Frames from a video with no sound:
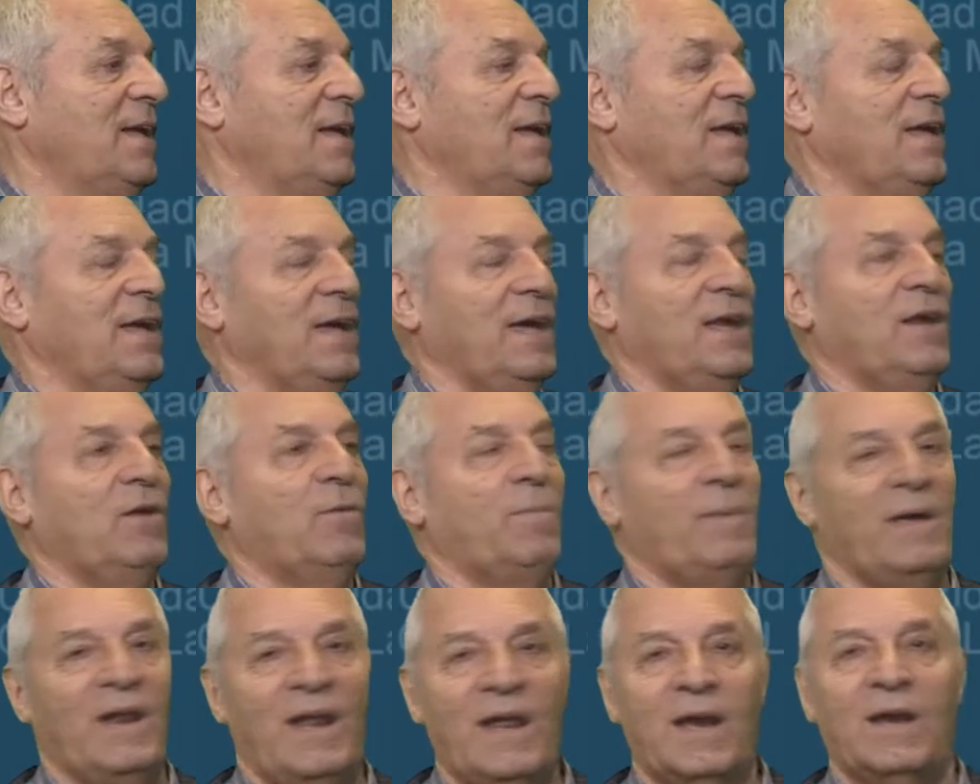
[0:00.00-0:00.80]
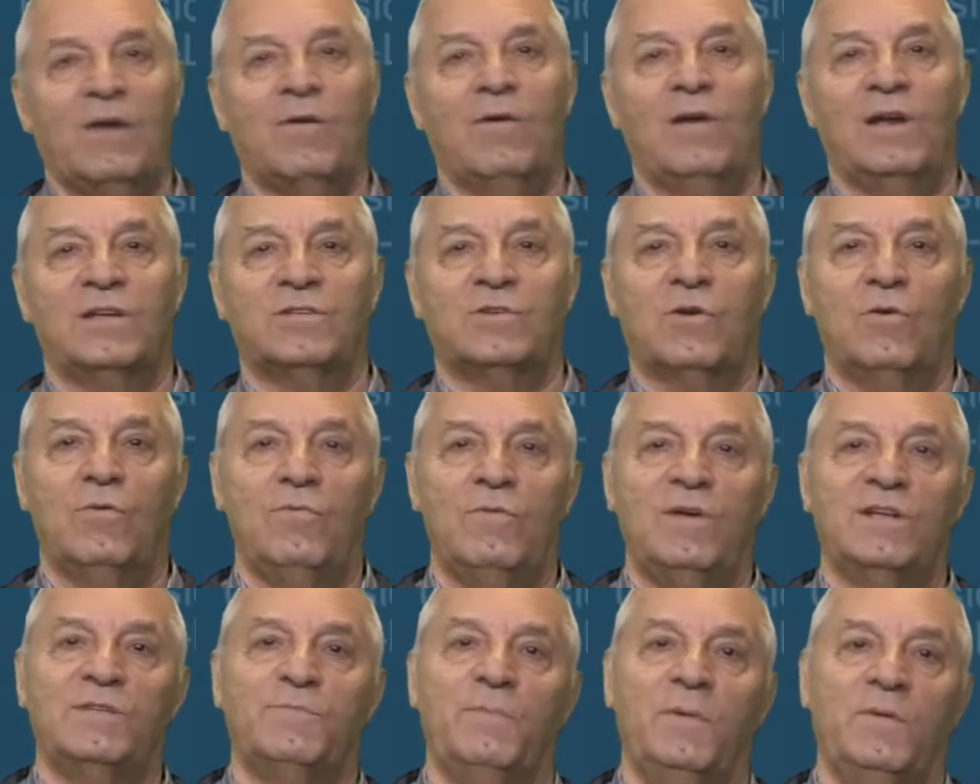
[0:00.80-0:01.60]
As the same be done
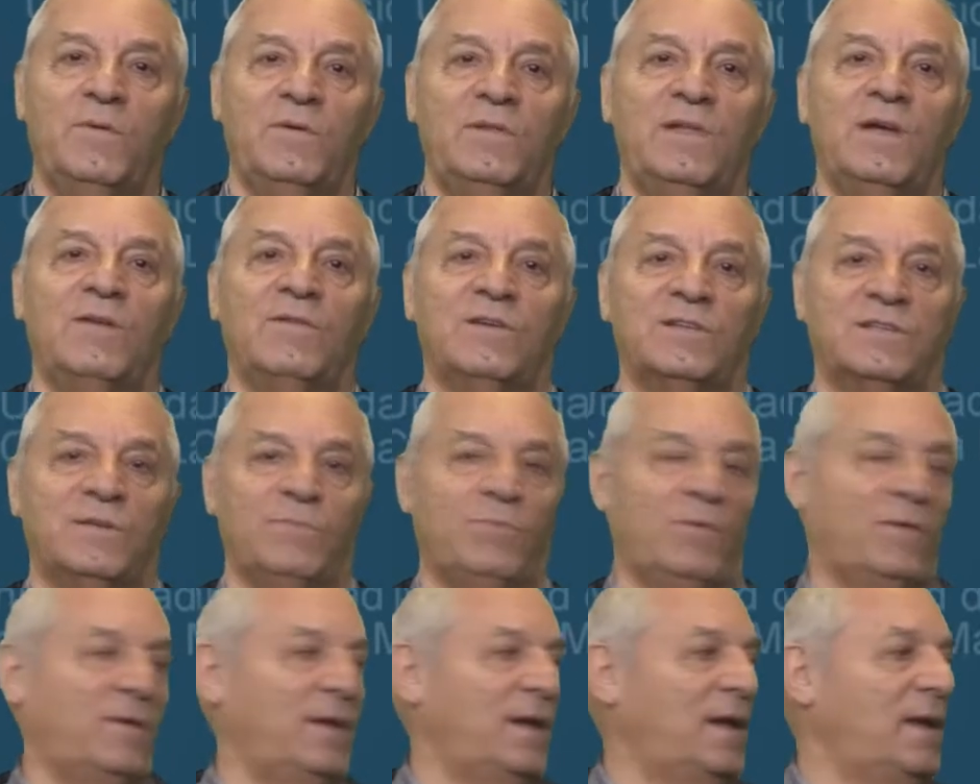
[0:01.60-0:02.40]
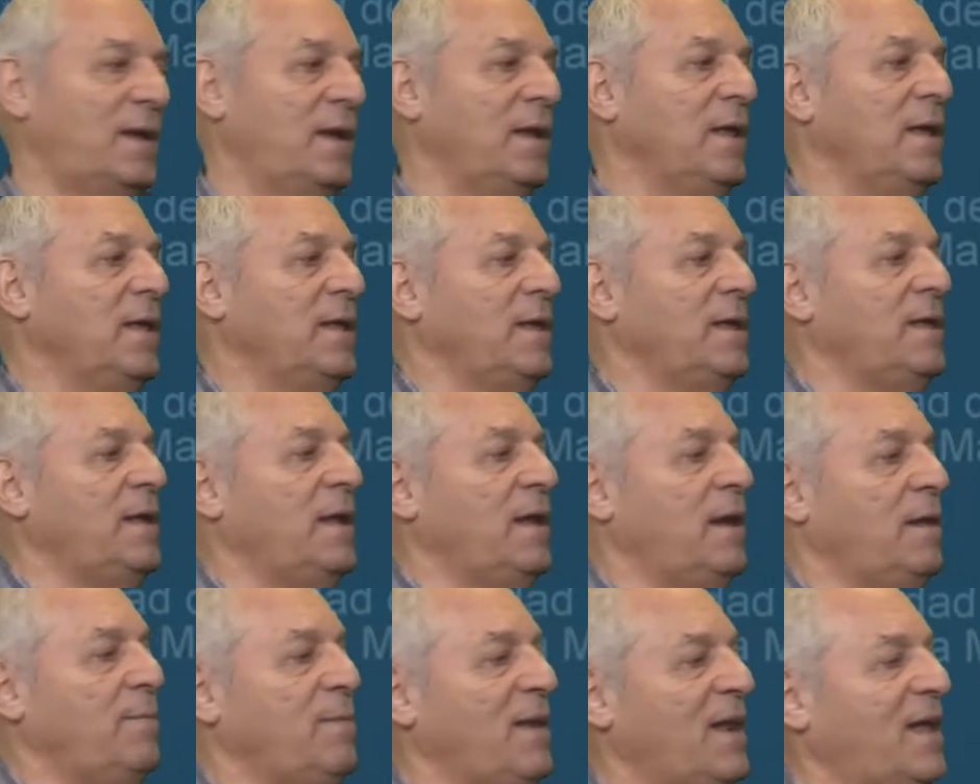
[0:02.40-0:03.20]
with any subsystem of the
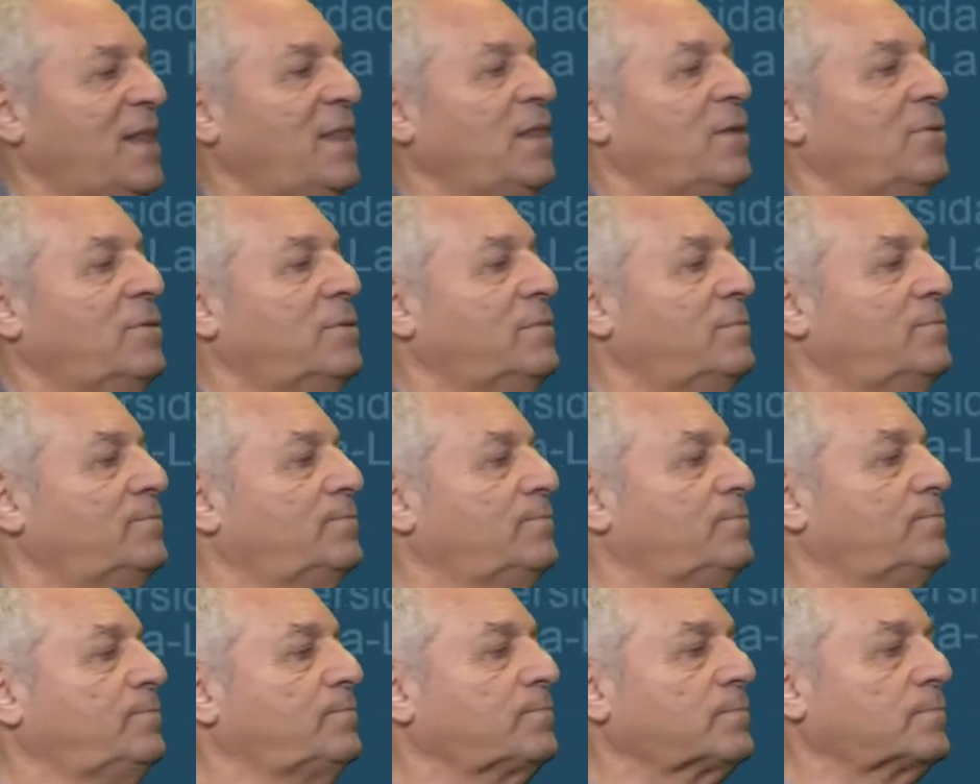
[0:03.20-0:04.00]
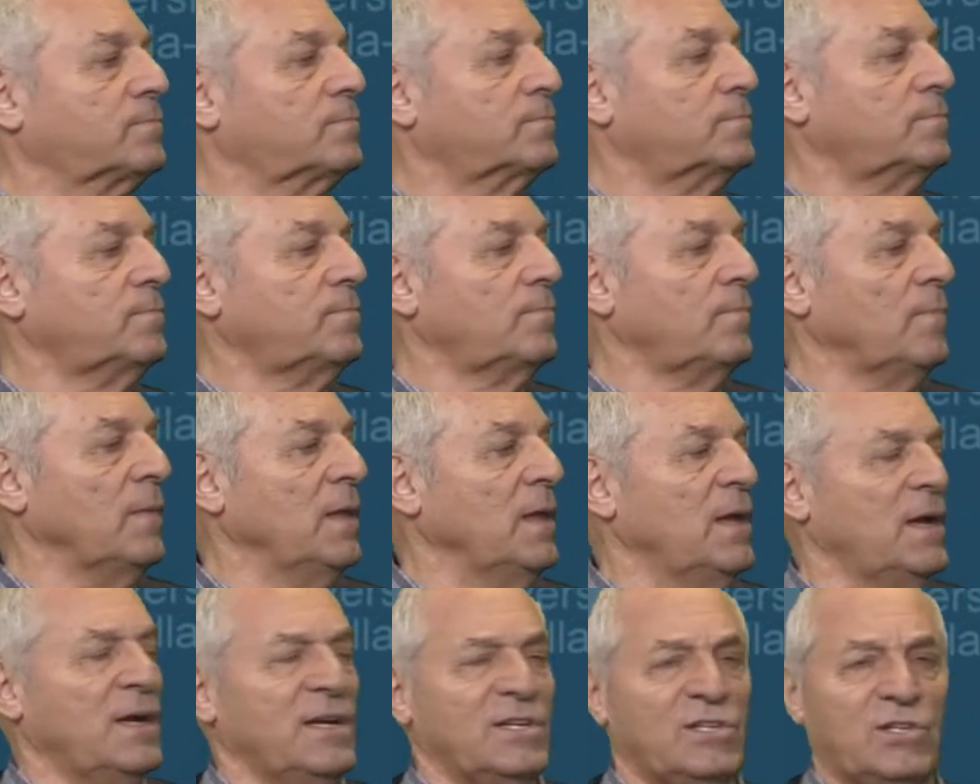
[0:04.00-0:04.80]
initial one, with a small
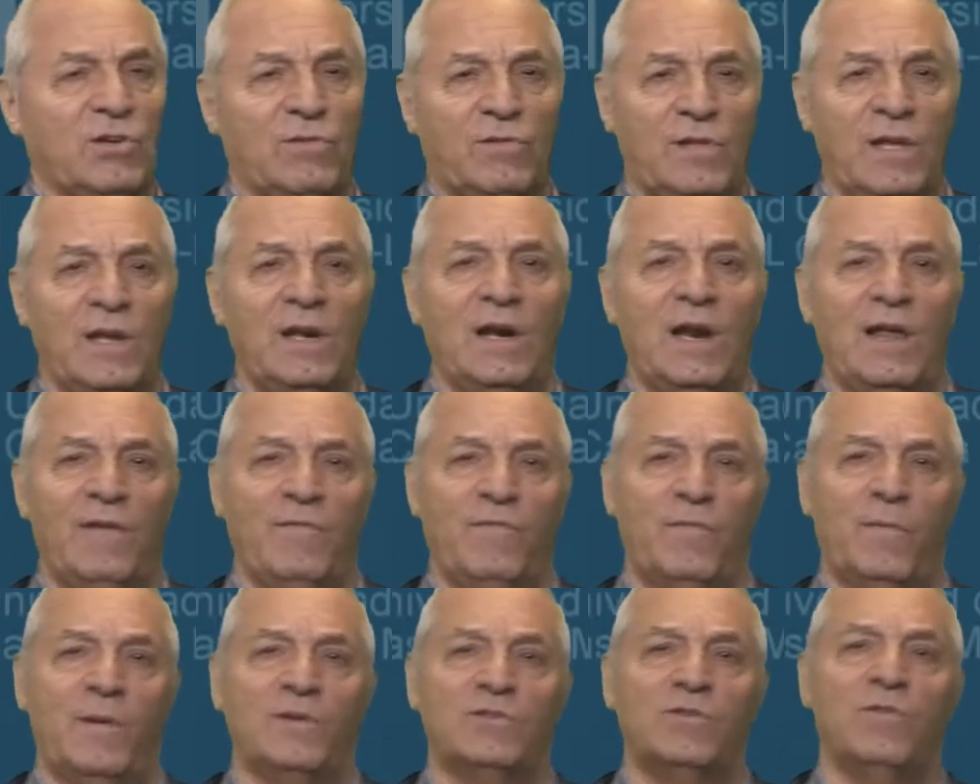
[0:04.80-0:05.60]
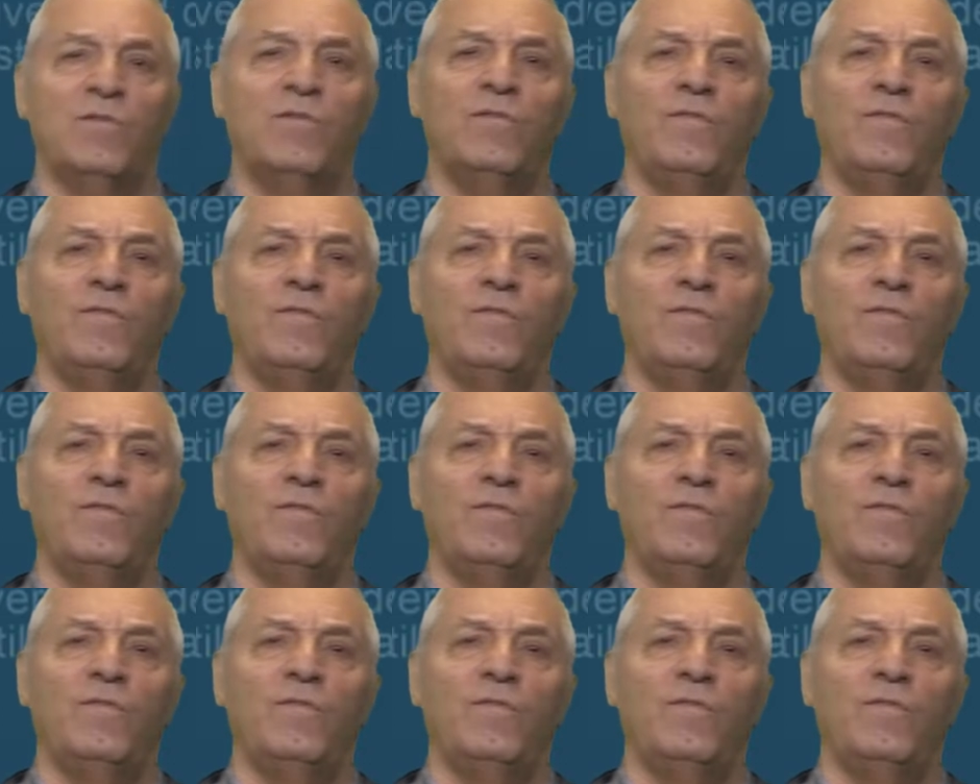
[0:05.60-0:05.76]
additional cost,